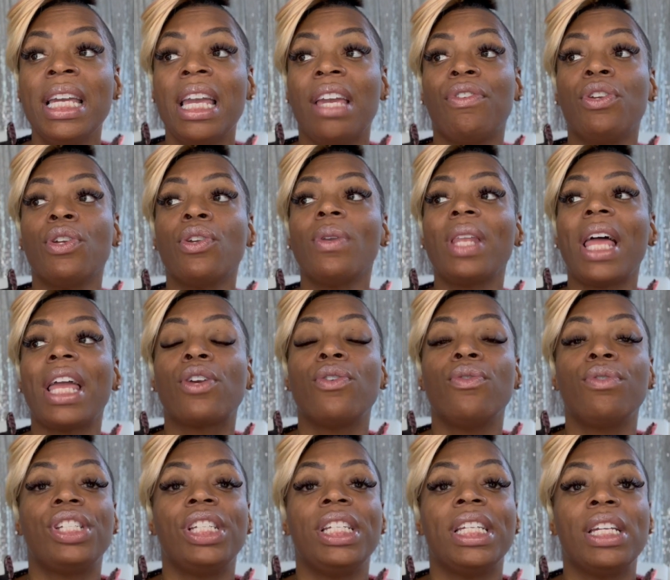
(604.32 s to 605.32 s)
if you don't like
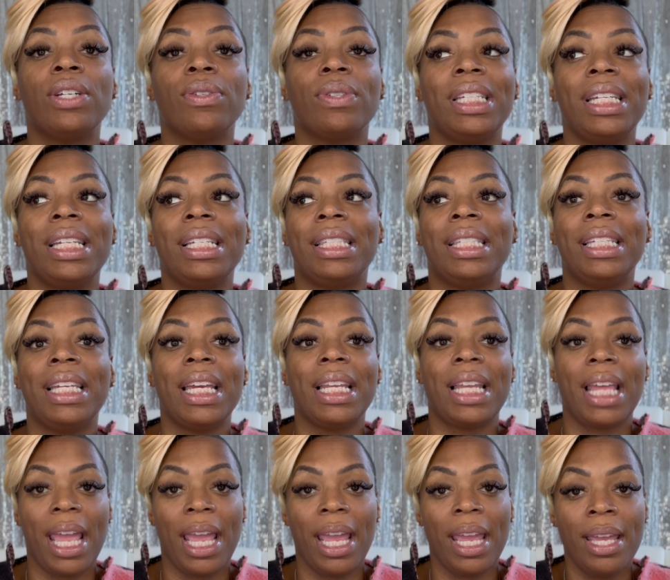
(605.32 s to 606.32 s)
Gucci Guilty's
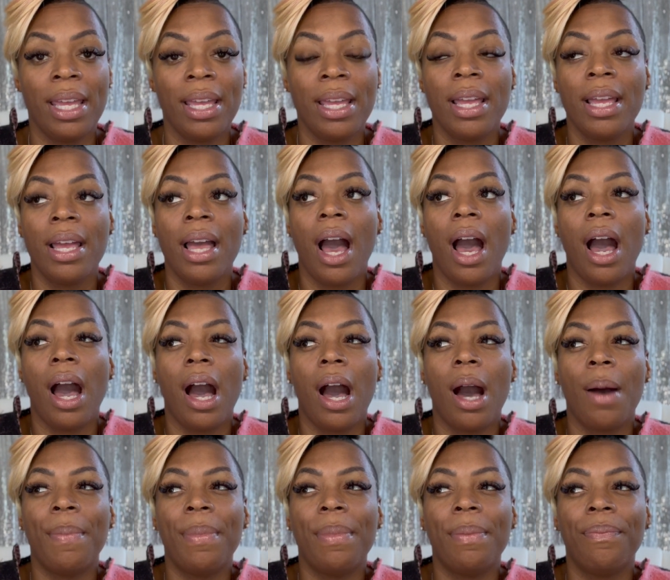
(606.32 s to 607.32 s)
DNA,
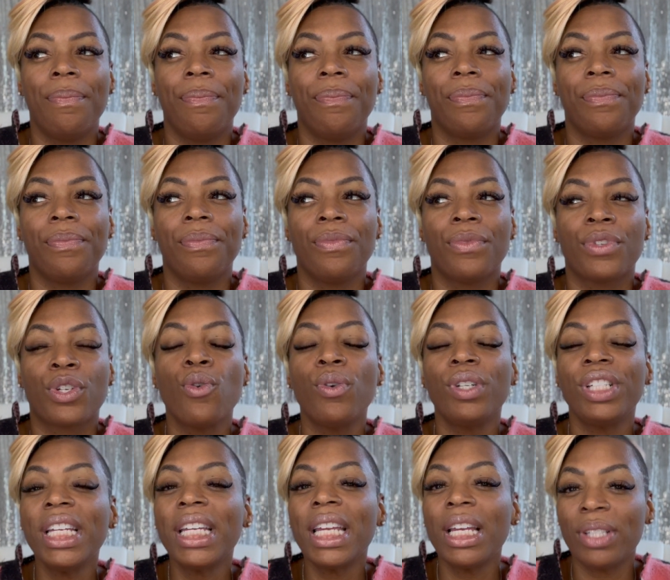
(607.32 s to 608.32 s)
um,
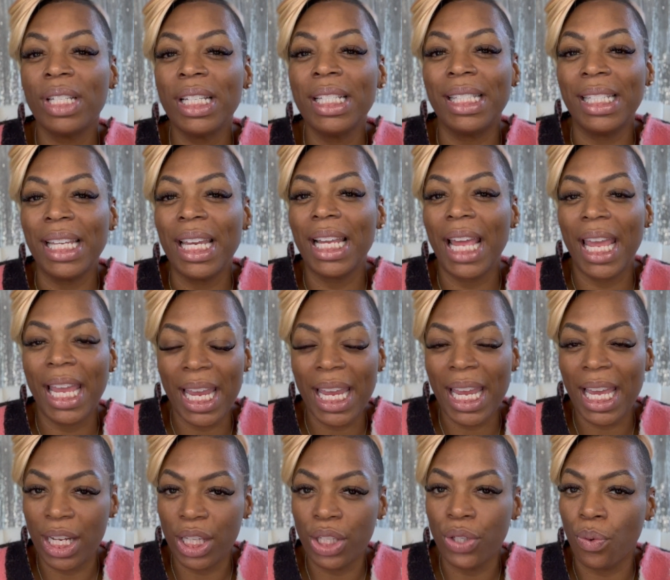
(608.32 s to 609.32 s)
Gucci Guilty's DNA can
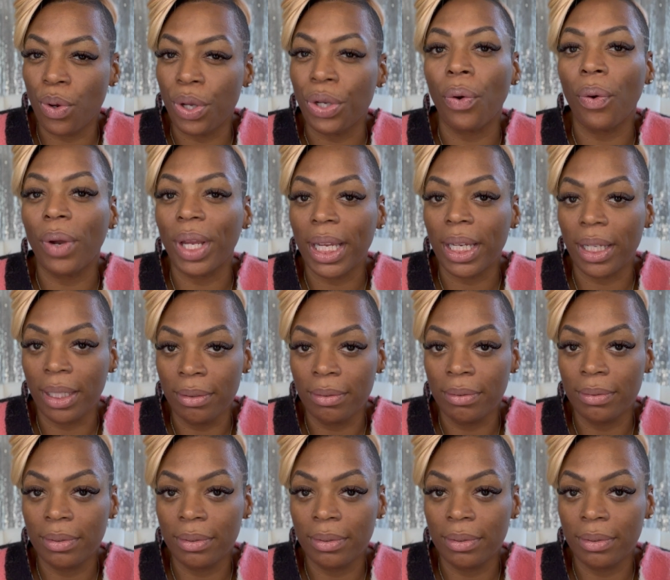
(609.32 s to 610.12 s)
get a little annoying.